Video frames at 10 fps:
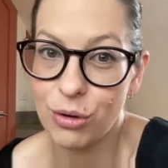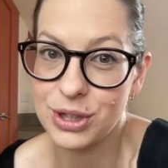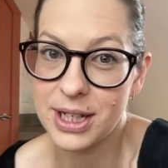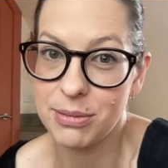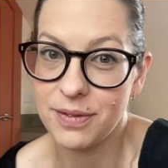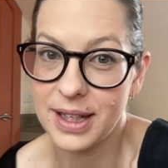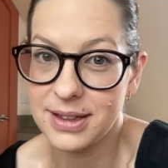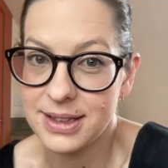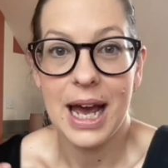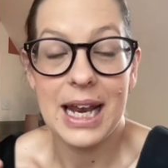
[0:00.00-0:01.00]
long-term
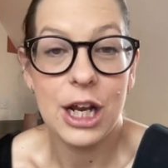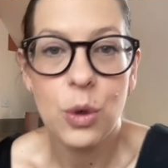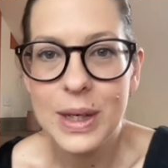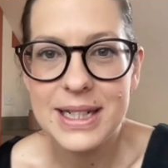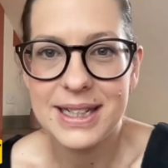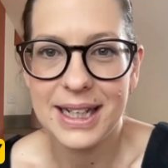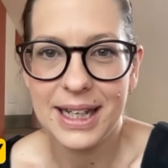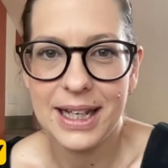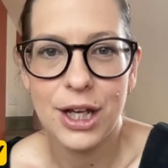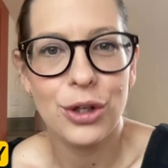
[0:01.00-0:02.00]
events. And
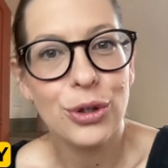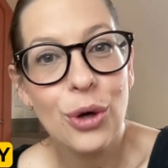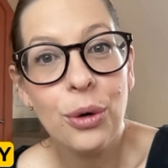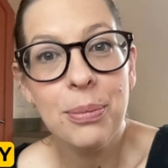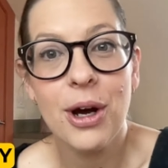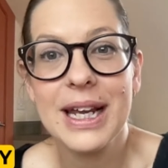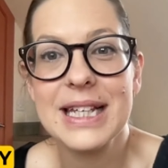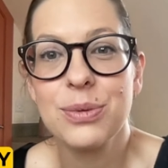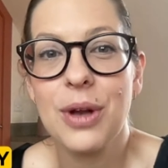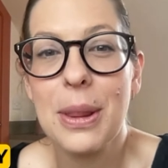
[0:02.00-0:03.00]
liquidity. The gold market
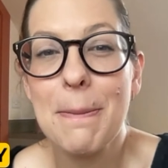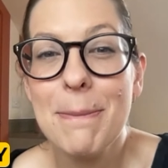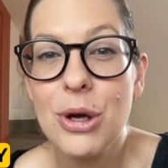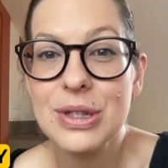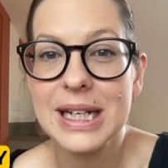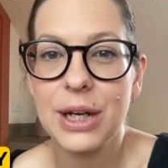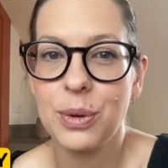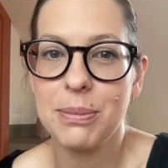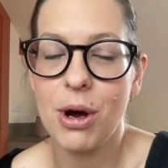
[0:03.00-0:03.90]
is one of the most liquid